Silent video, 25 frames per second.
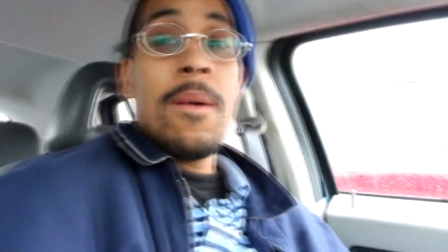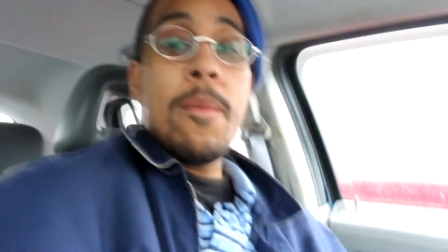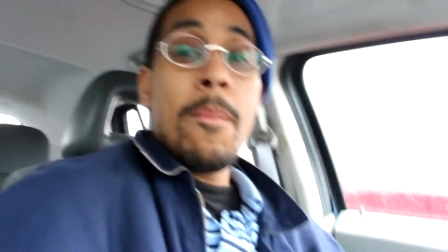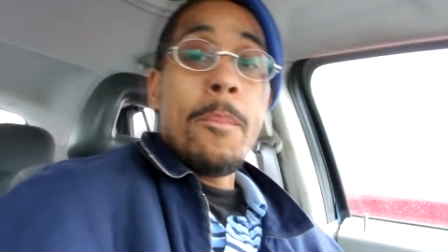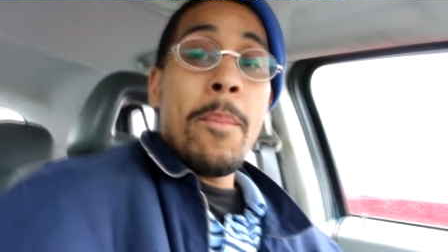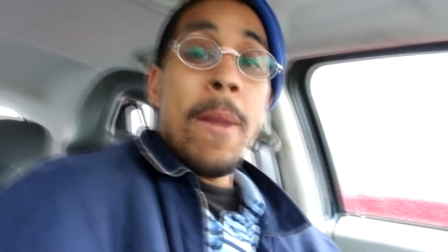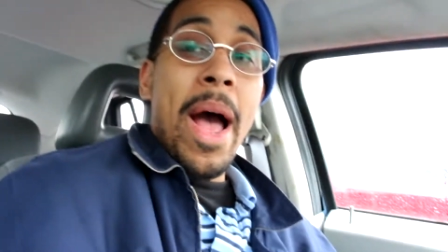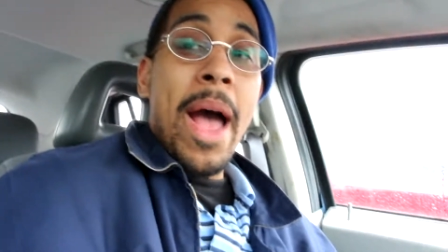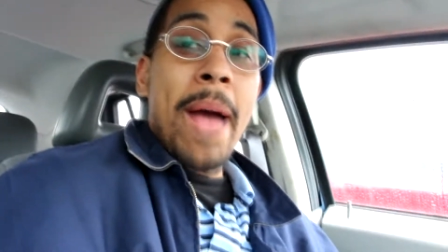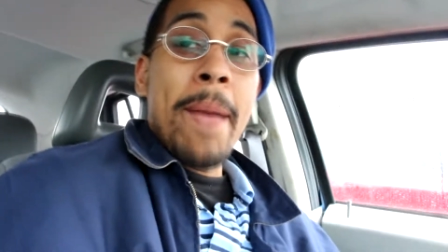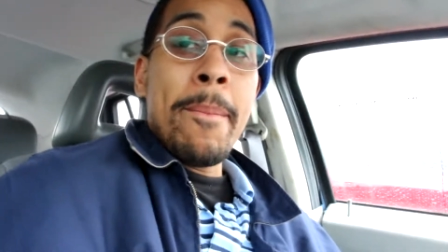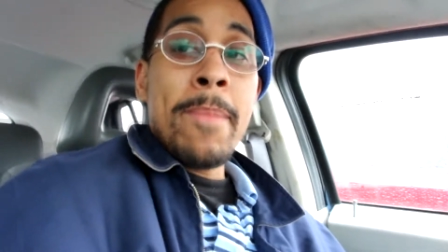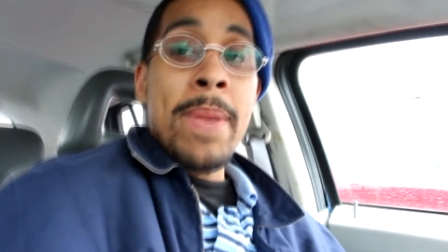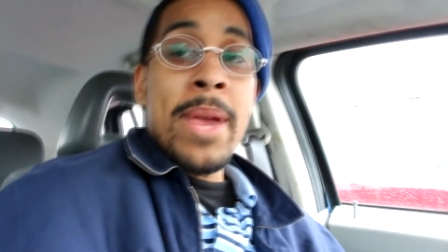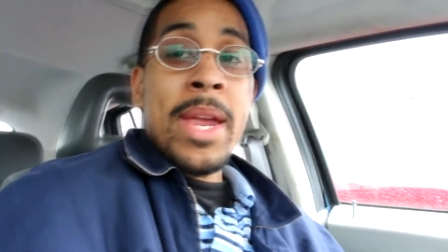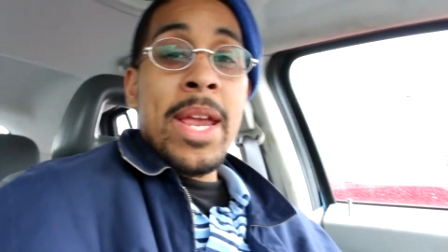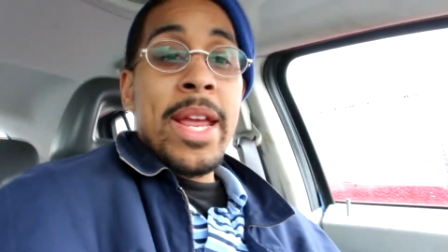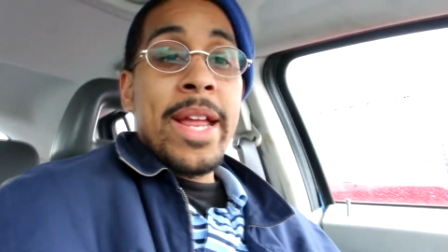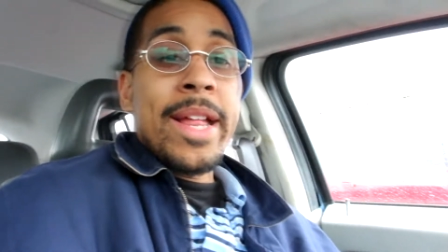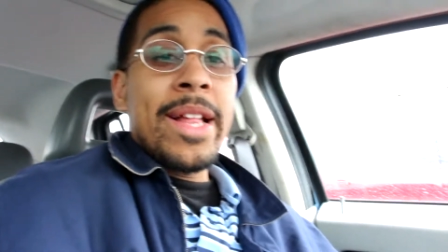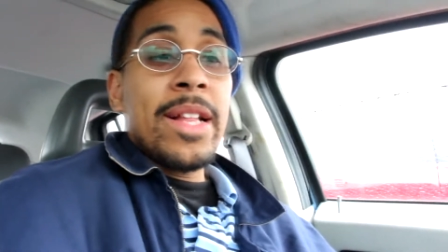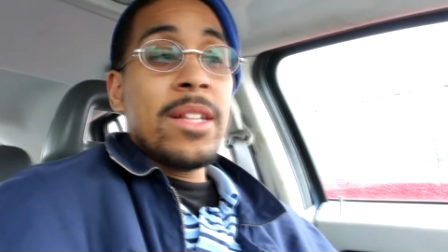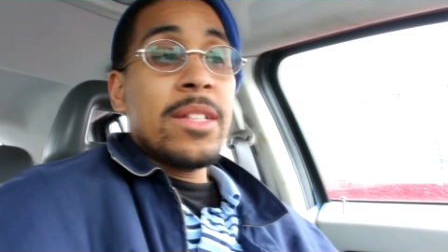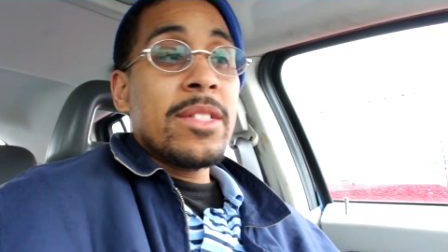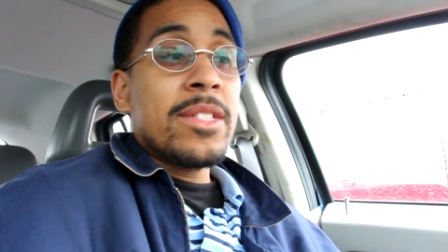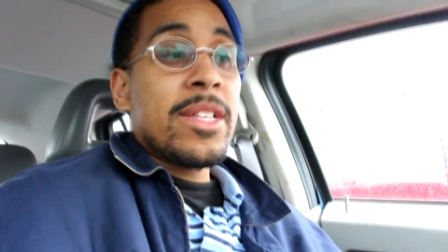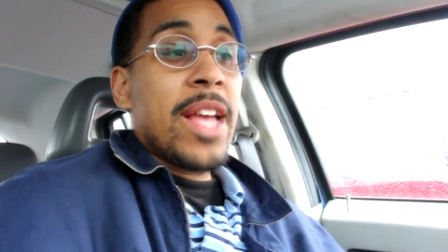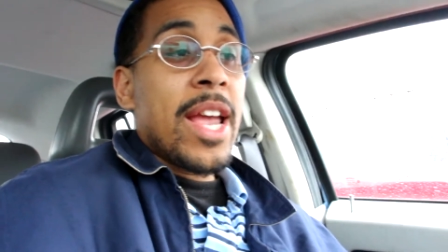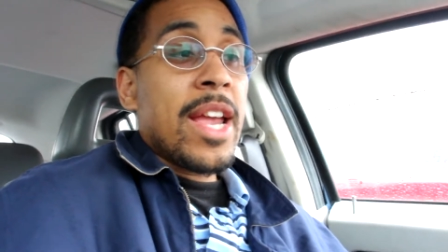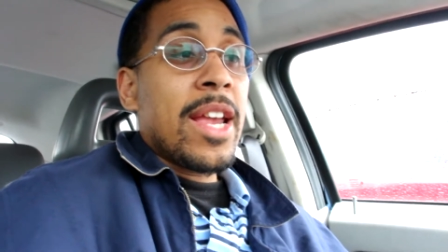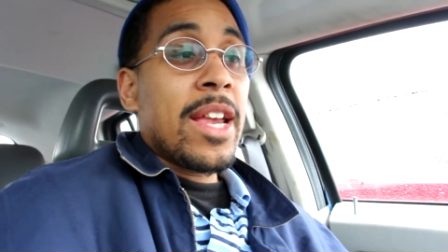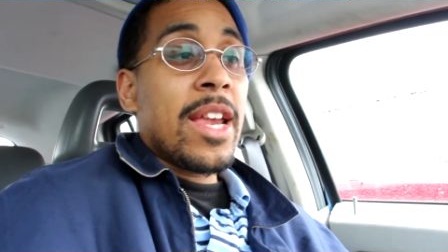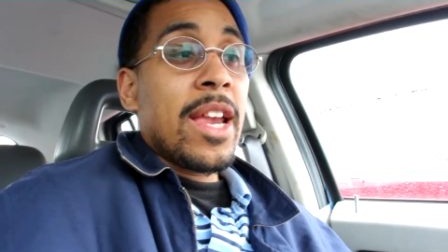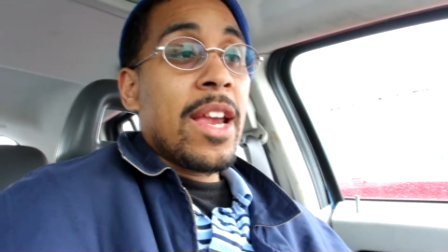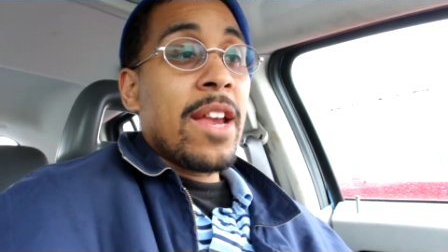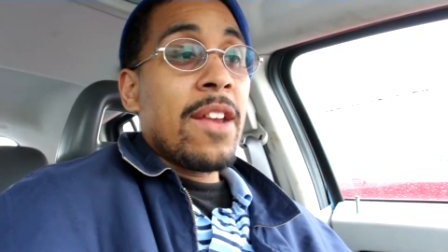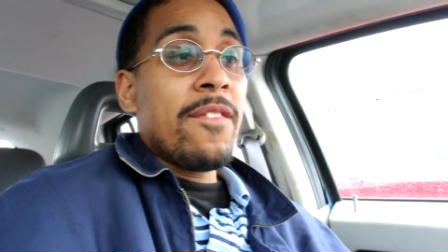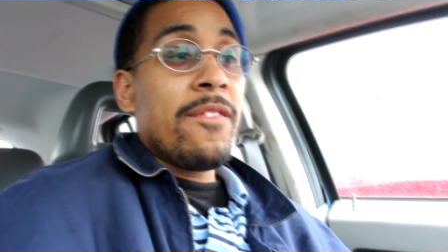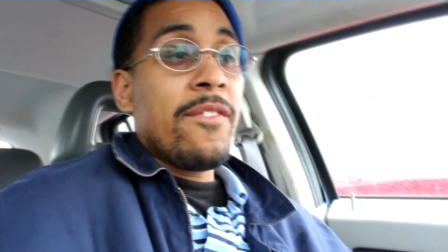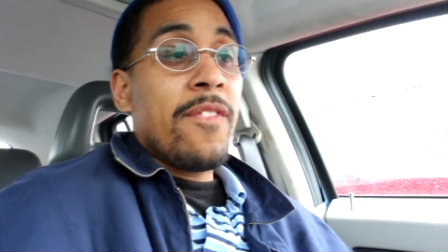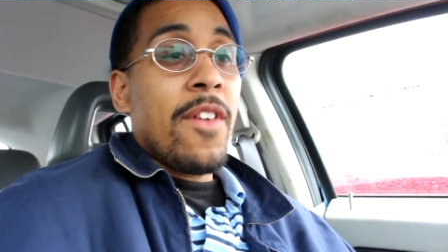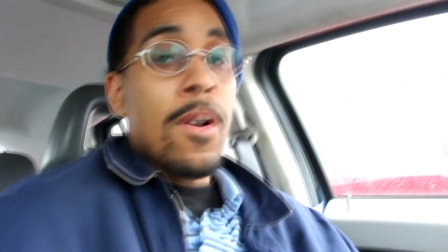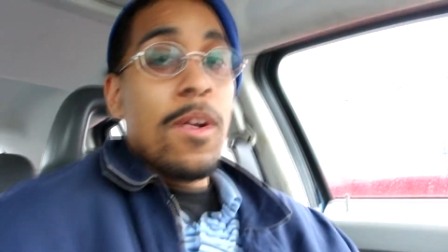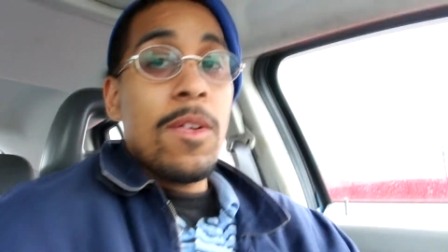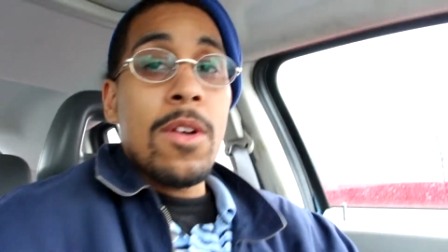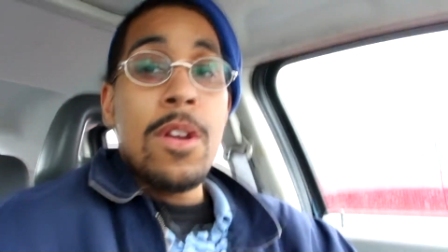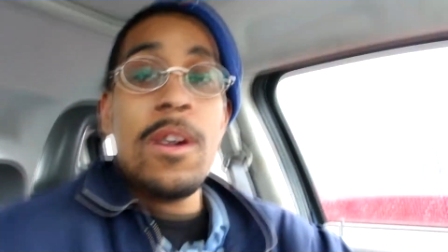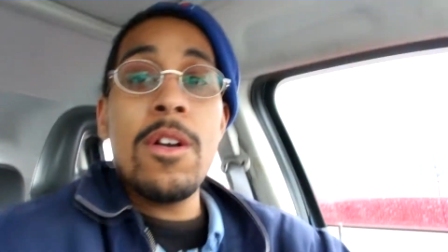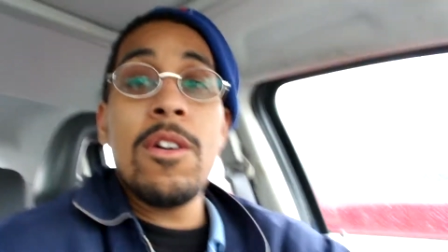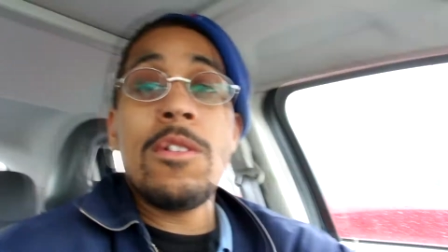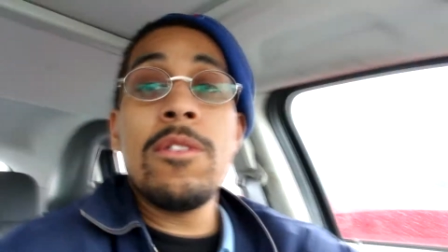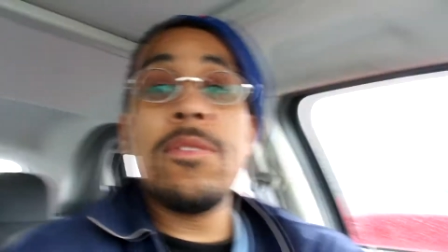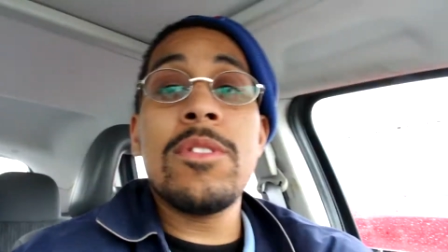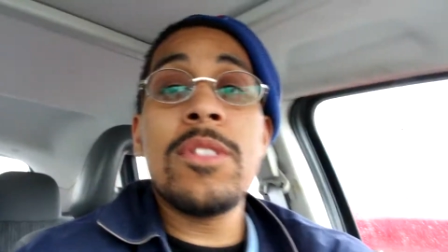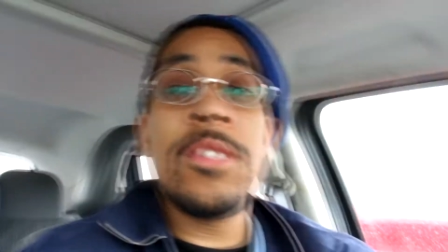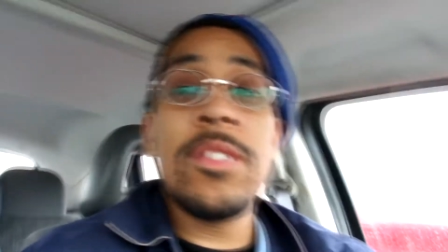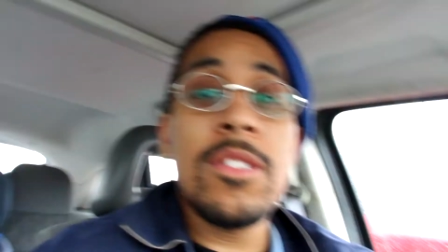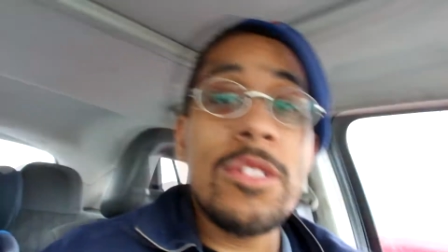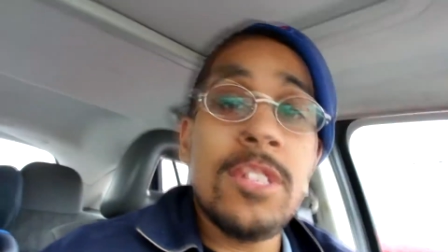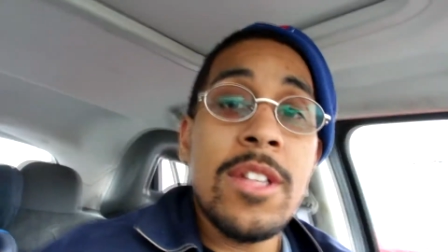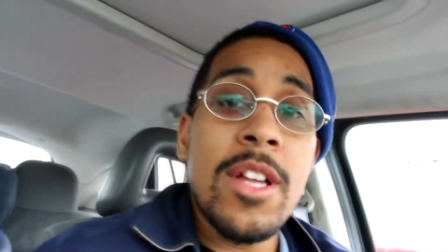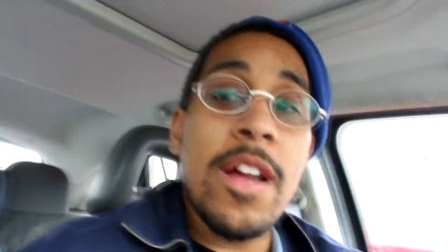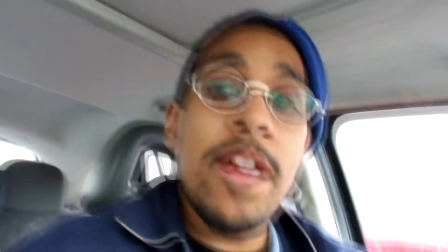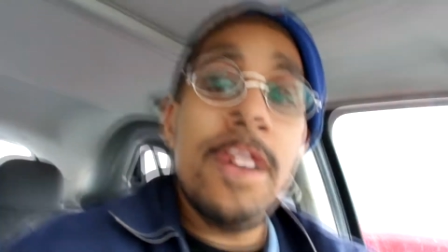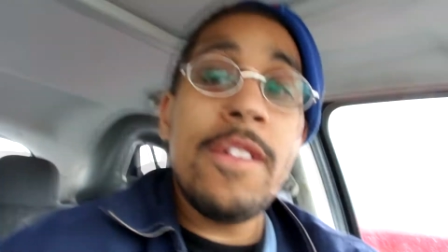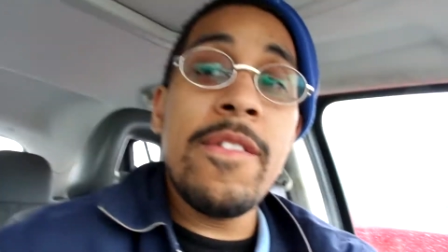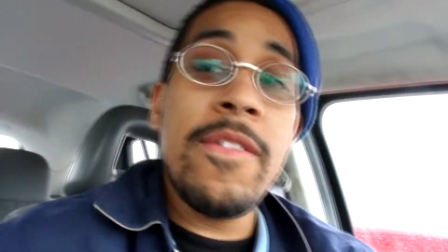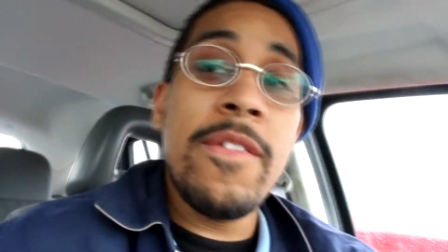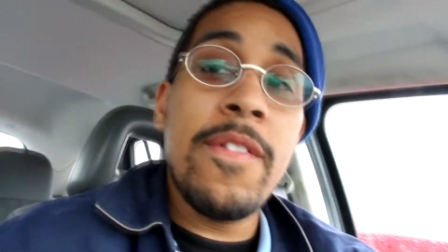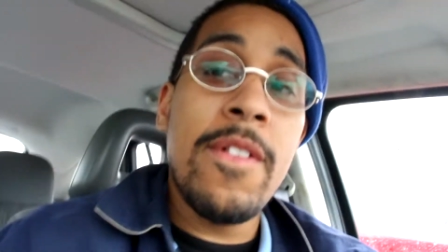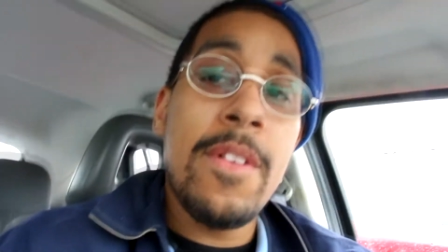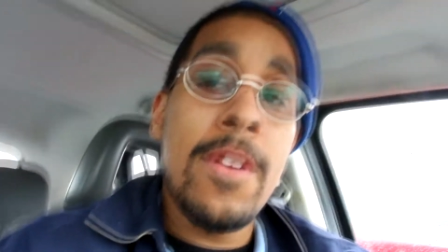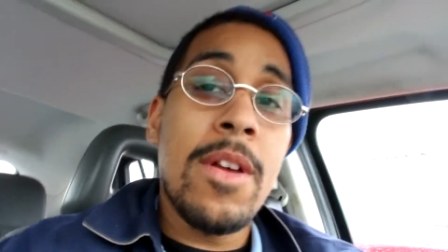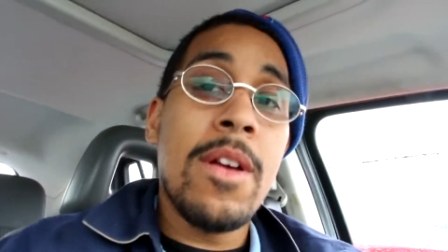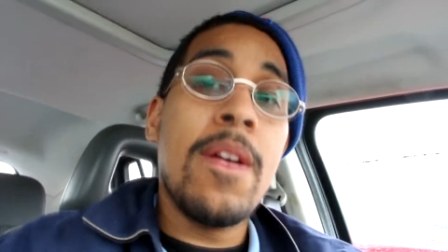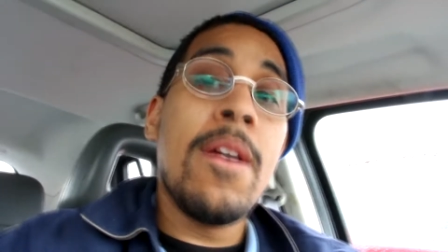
by me taking photos and stuff,